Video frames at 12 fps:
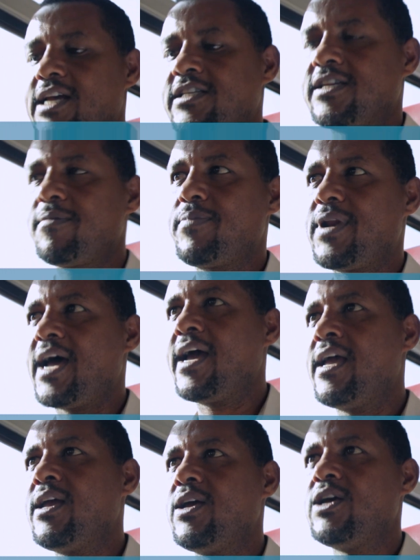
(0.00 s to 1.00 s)
and
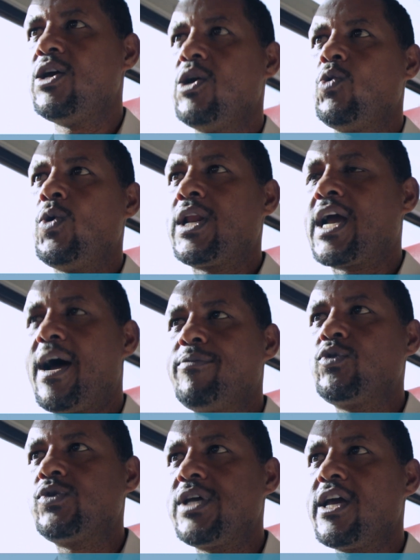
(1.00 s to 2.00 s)
supply will come
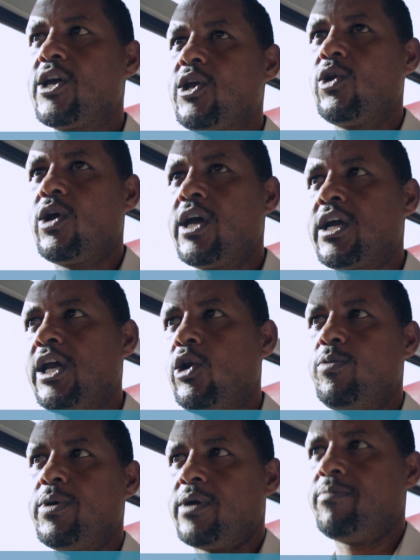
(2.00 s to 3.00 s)
to the
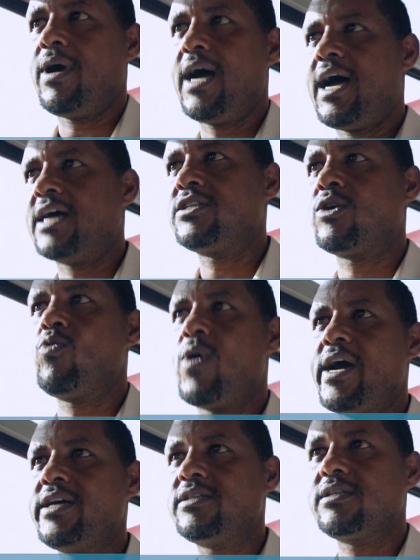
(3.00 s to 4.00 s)
equilibrium.
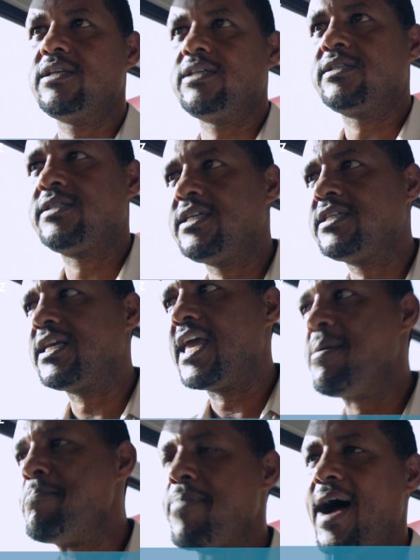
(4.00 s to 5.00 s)
Otherwise, this
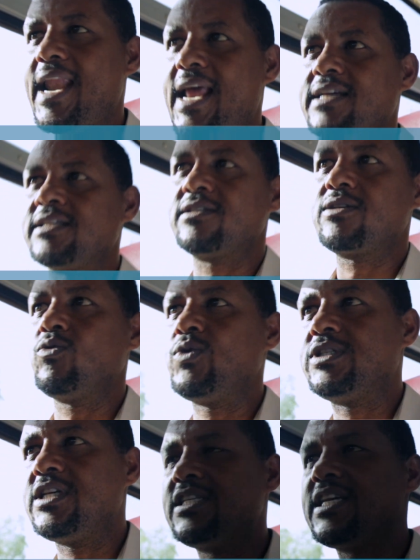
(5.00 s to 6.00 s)
imbalance,
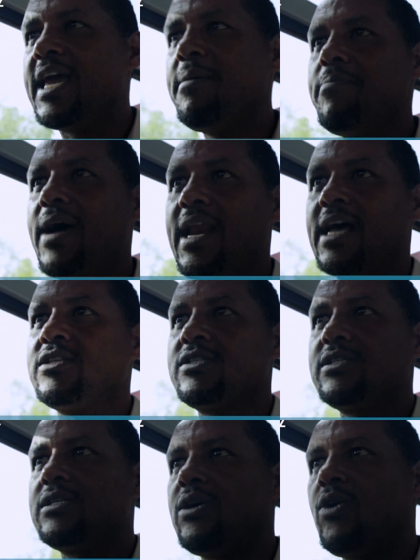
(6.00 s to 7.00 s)
with this
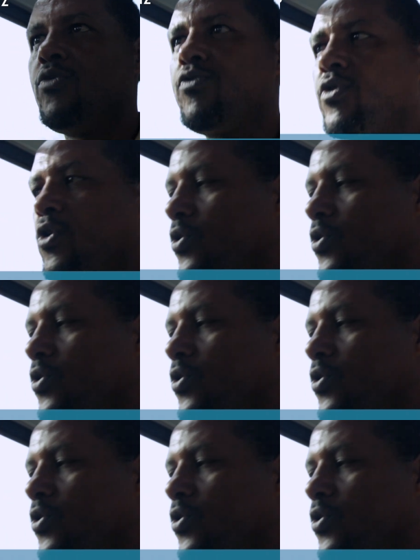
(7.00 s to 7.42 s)
imbalance of